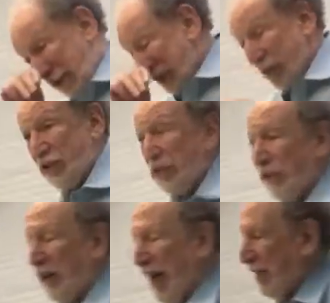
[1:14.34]
Physicians
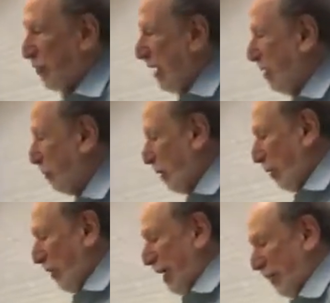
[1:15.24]
for a National Health
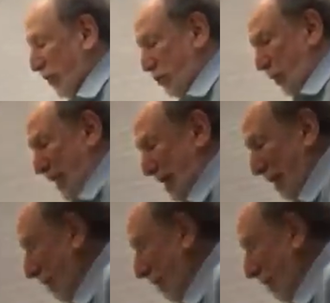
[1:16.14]
Program, because we